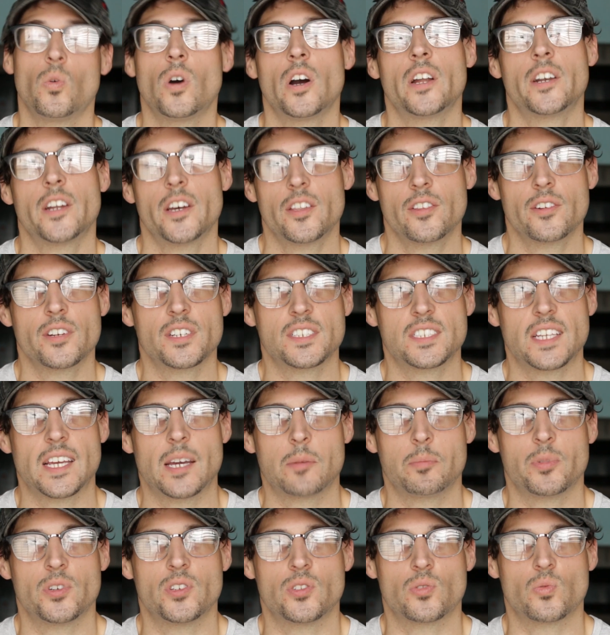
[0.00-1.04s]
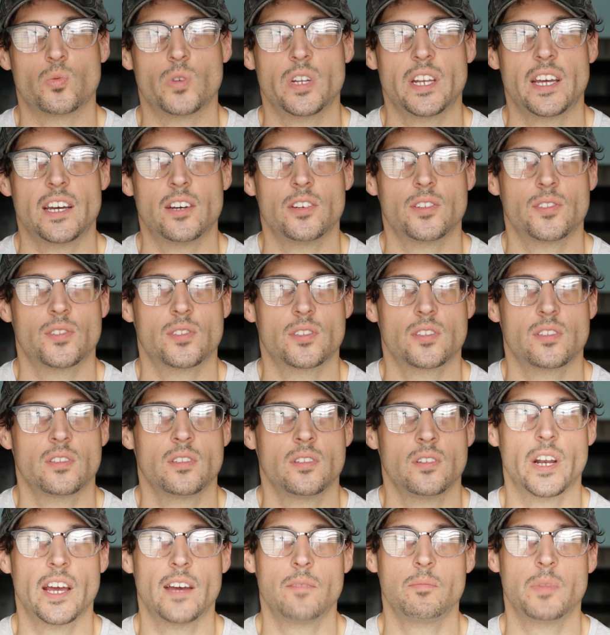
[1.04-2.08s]
Another example is when
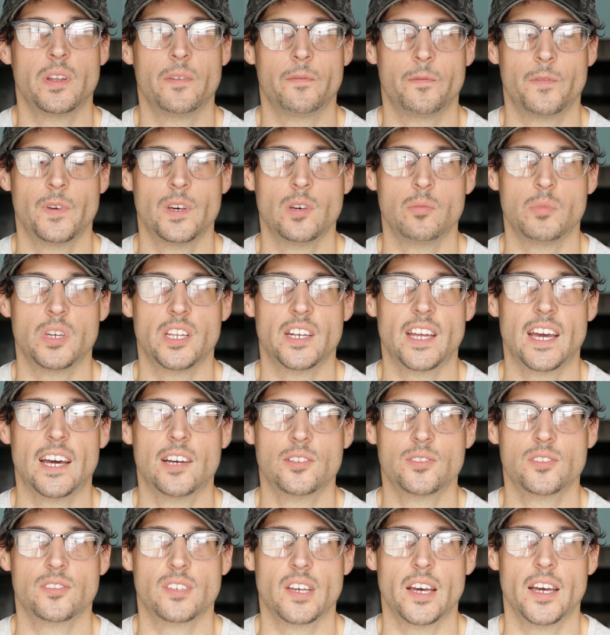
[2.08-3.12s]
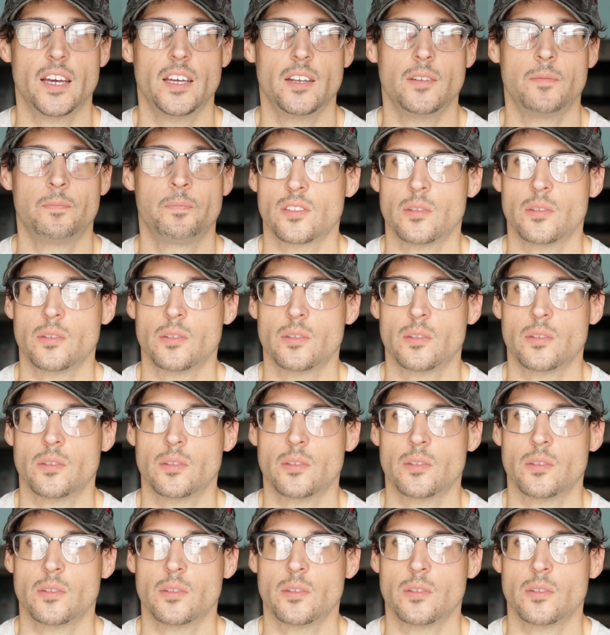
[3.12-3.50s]
I've been filming outside,